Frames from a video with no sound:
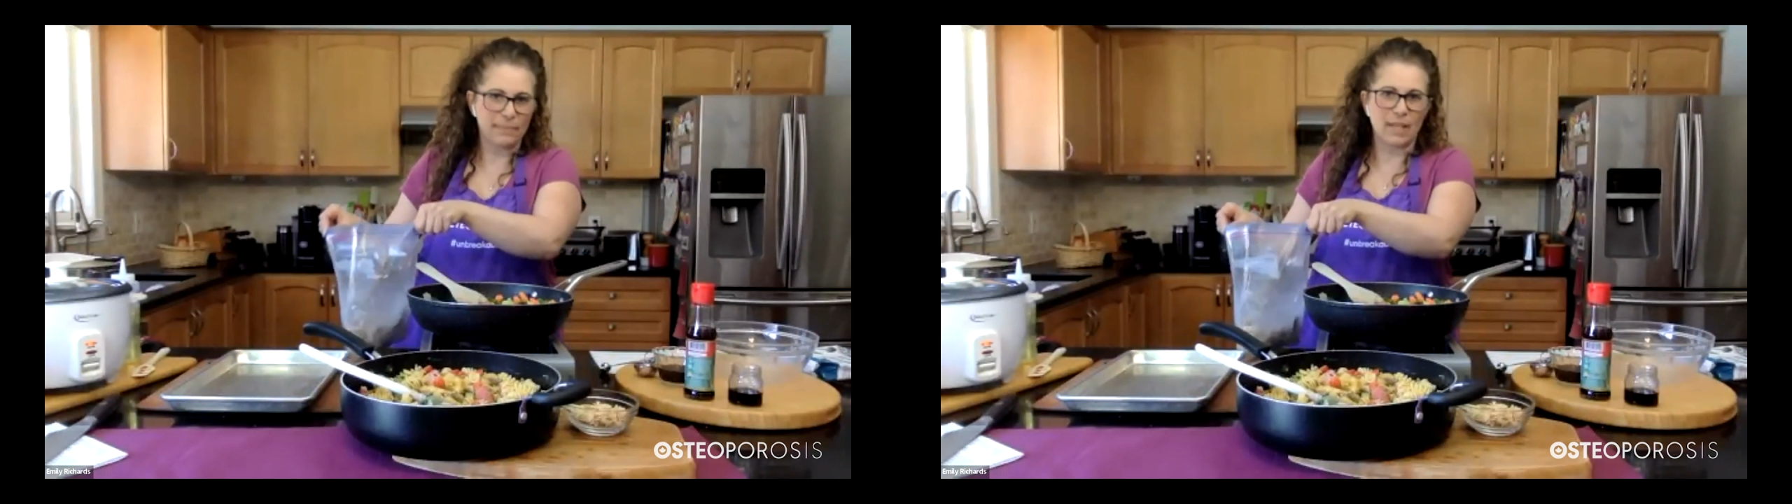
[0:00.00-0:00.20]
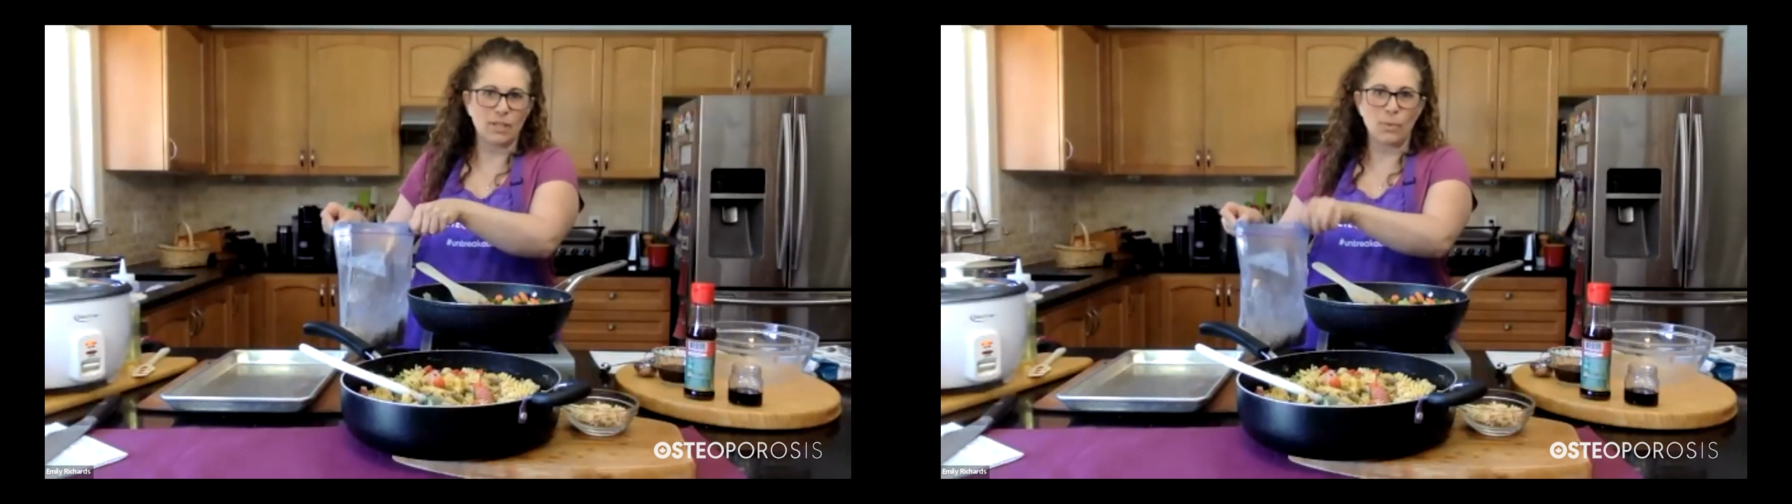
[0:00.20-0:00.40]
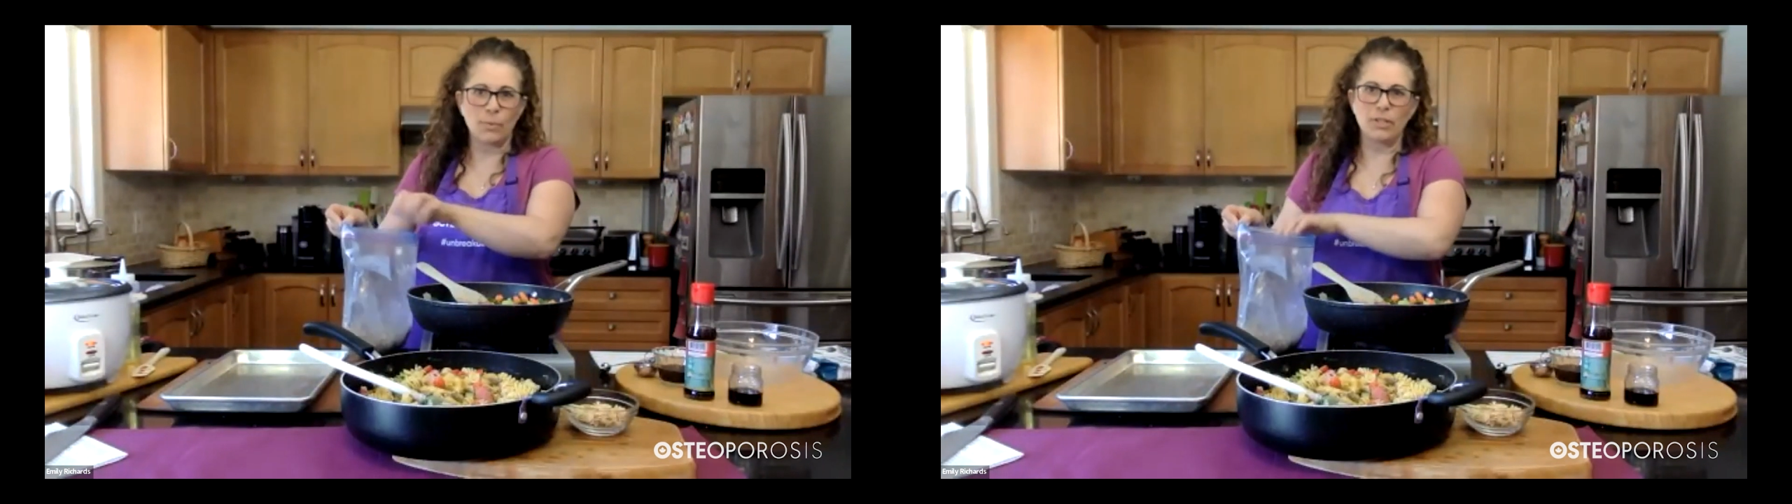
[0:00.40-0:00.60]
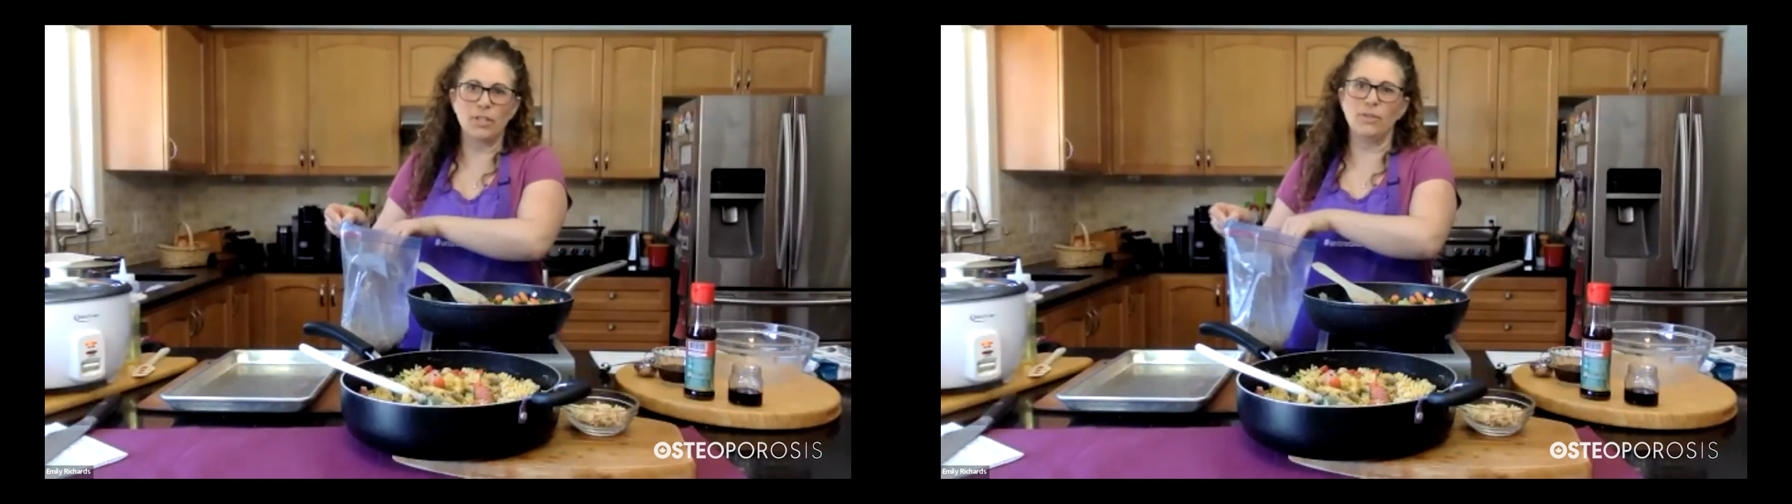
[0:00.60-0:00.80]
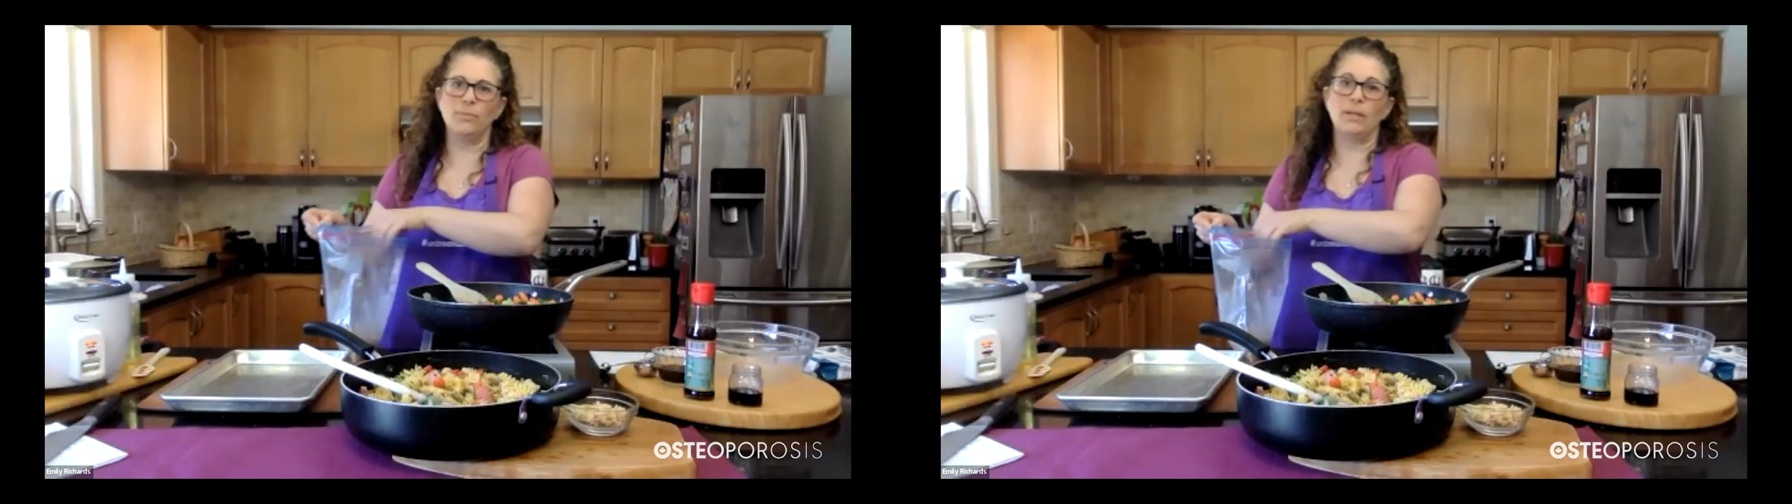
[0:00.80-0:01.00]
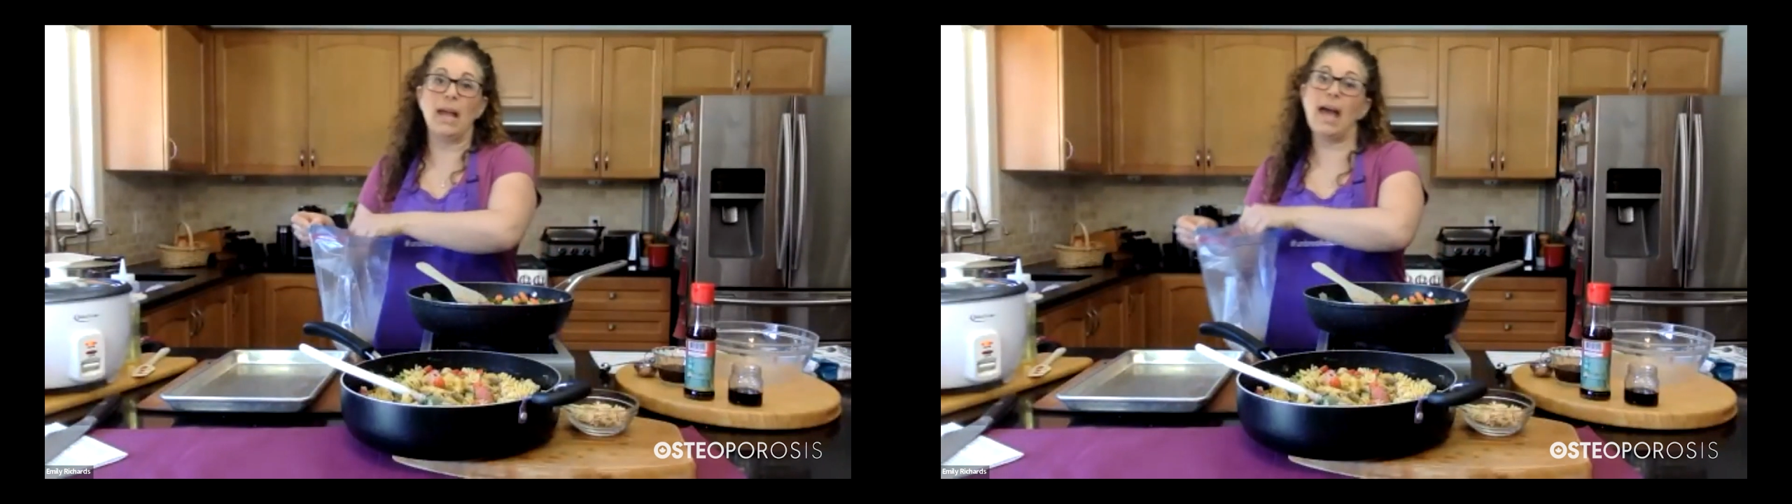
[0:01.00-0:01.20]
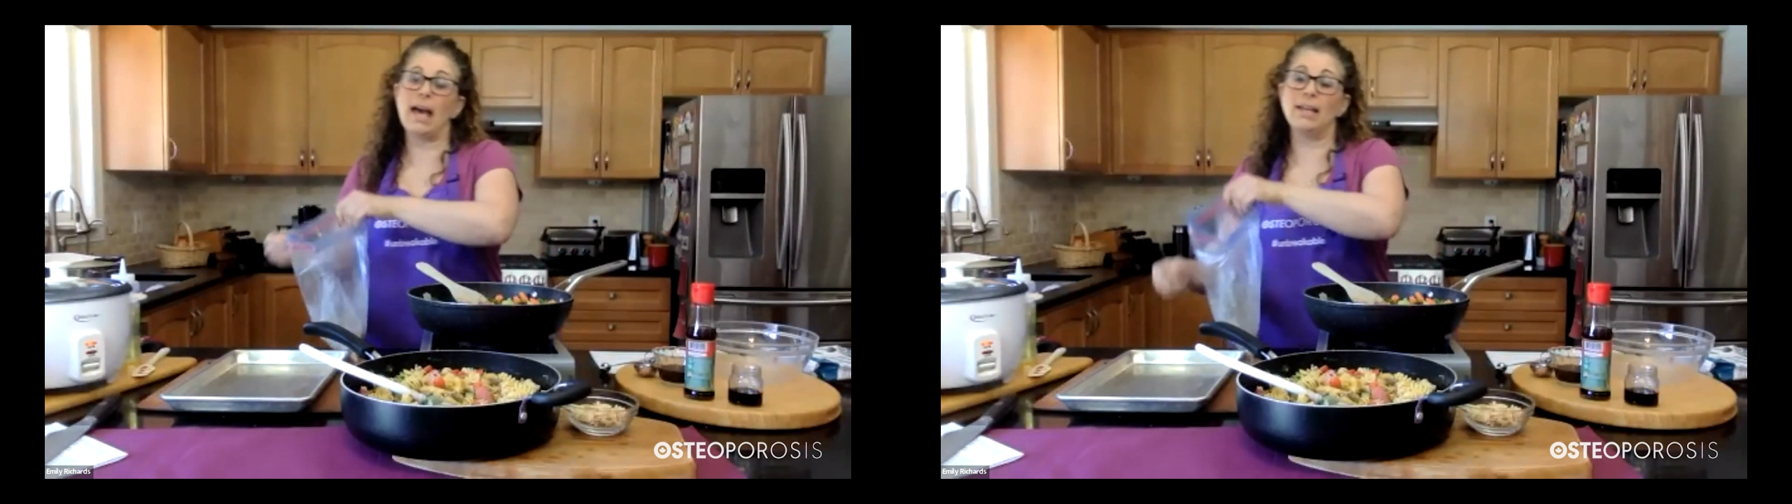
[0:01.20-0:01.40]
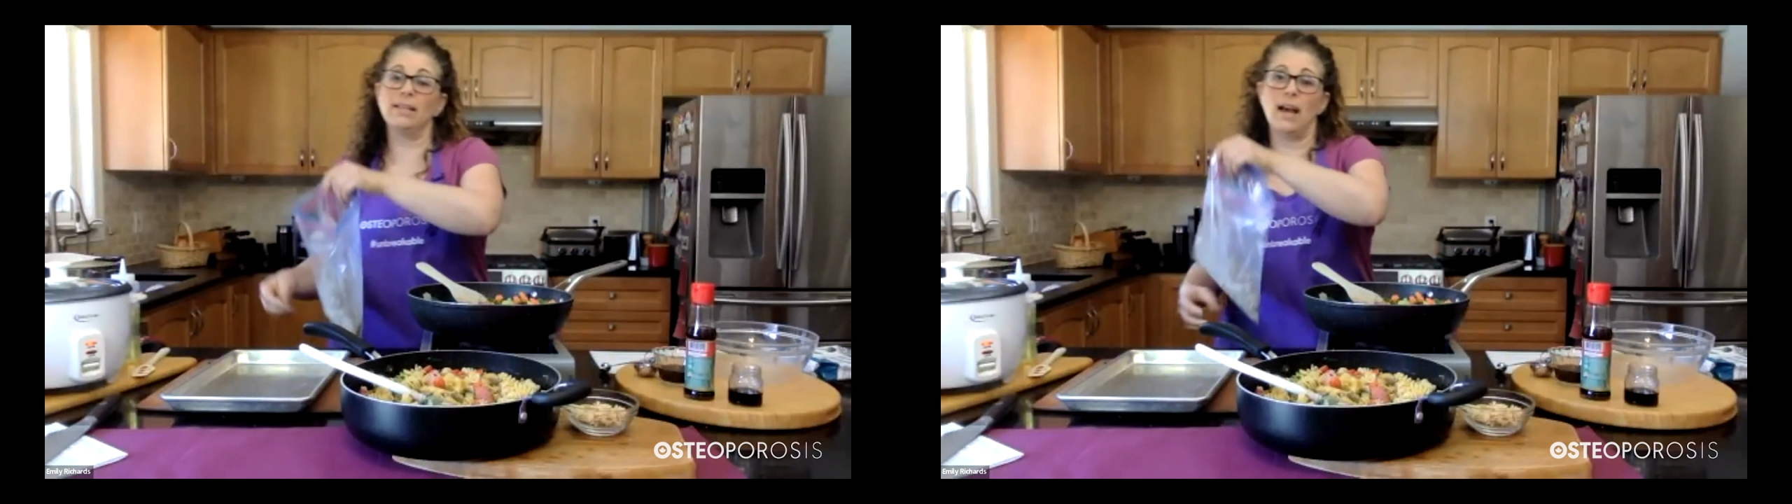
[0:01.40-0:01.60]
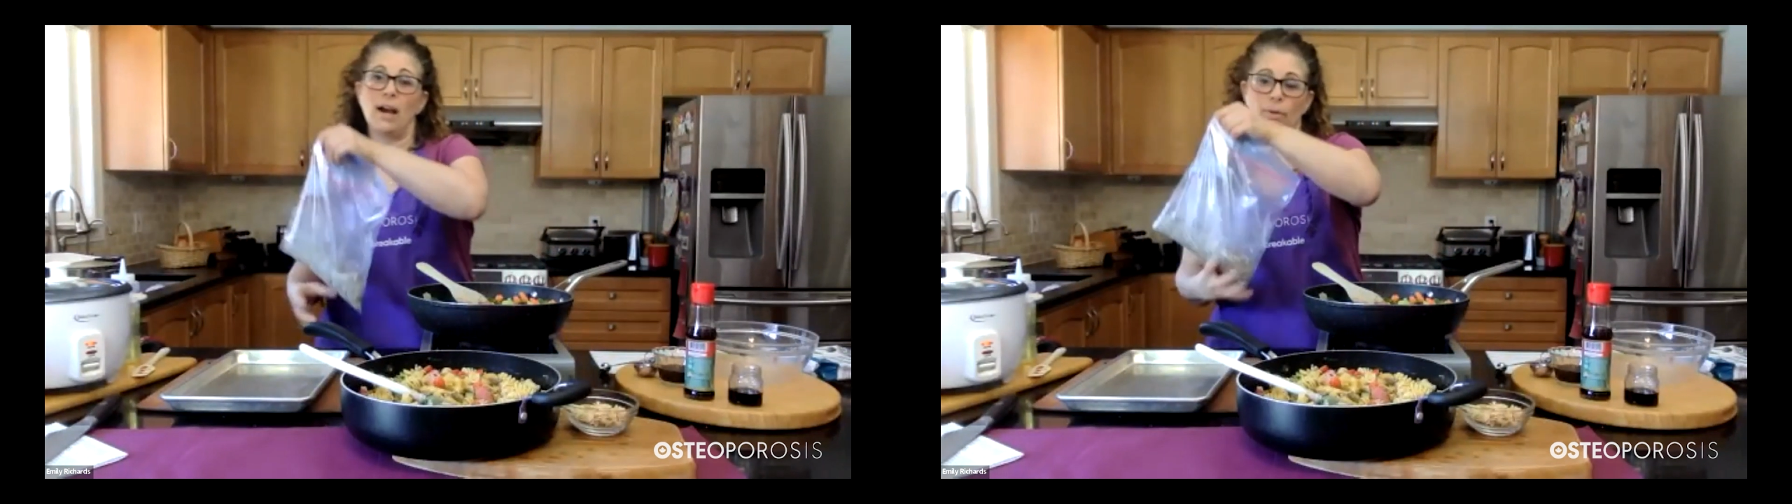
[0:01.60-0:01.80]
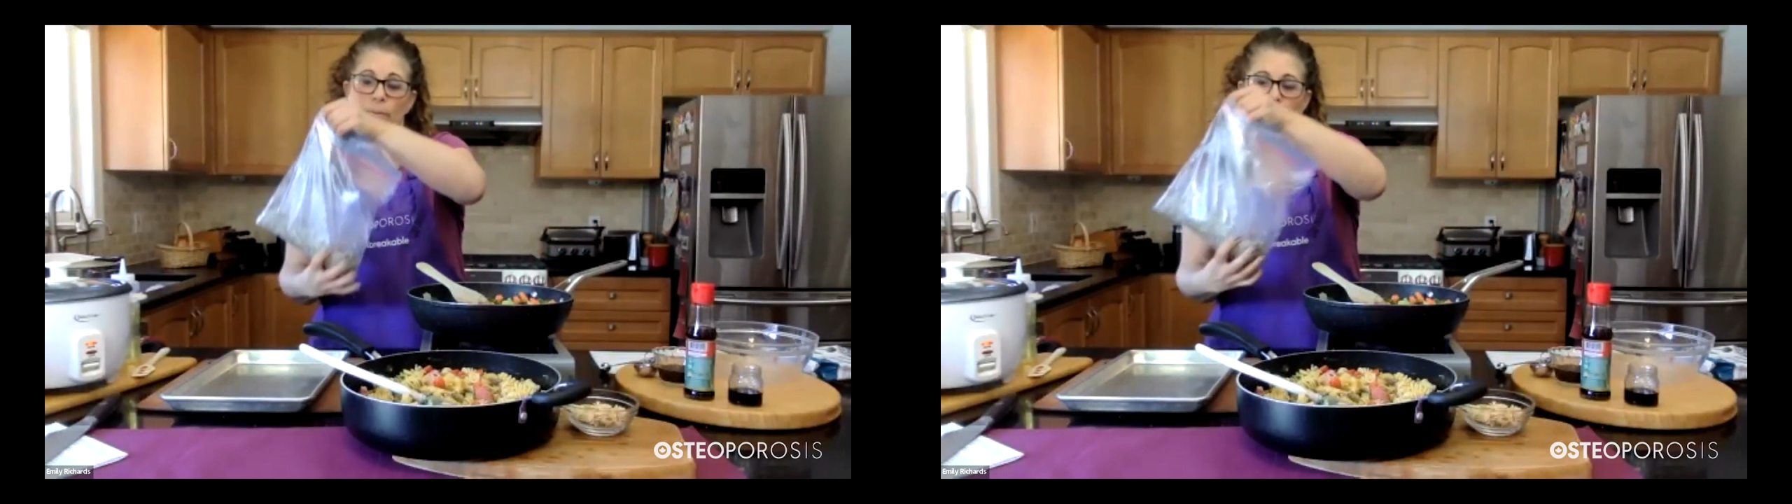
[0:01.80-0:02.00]
guess what we're gonna do? We're gonna add
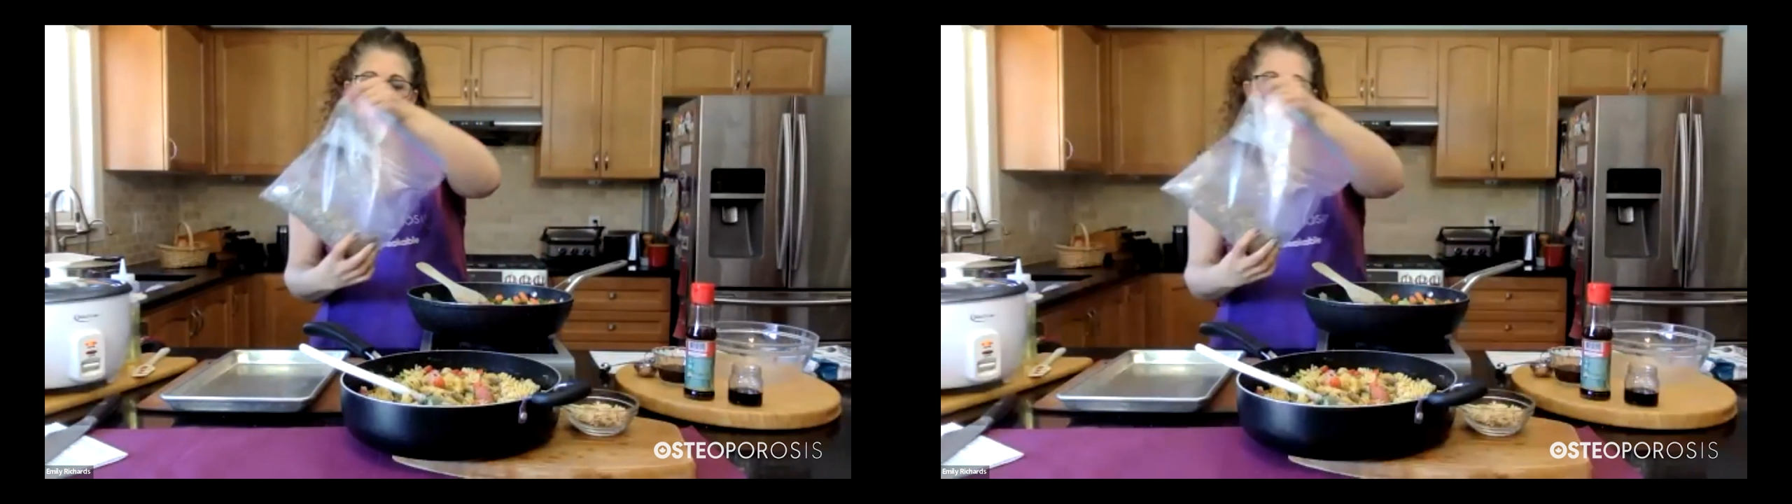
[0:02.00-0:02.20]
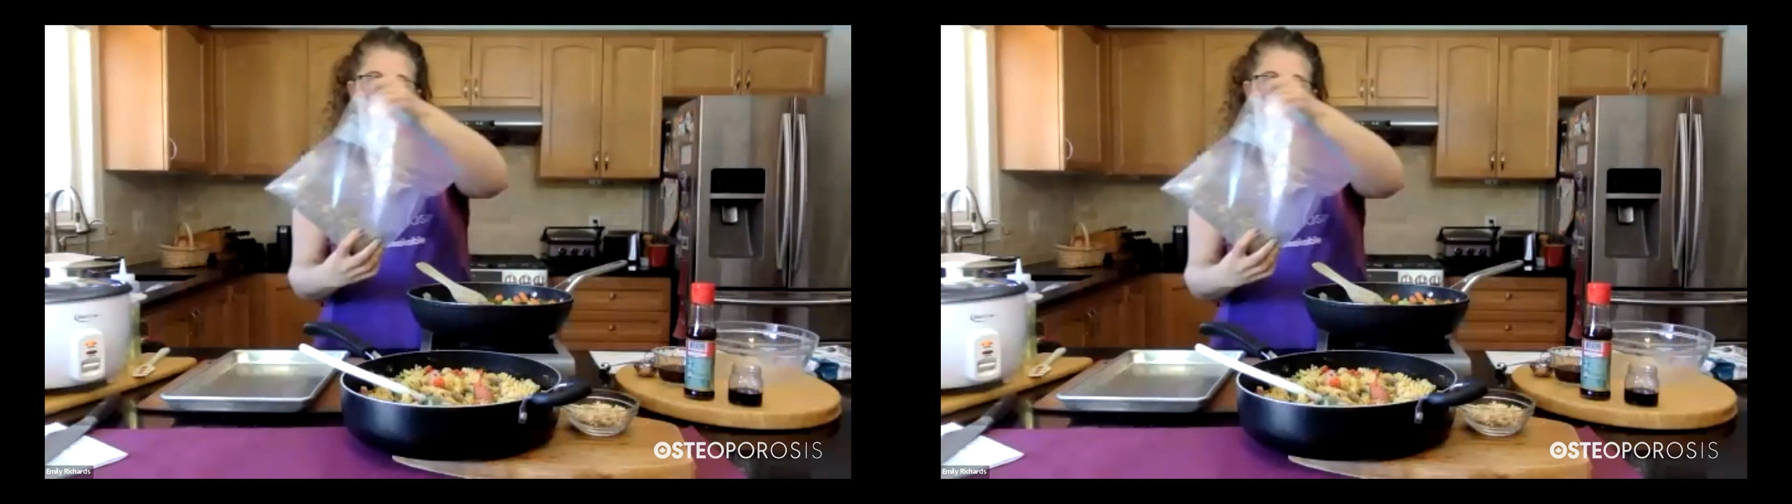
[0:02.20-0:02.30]
our beef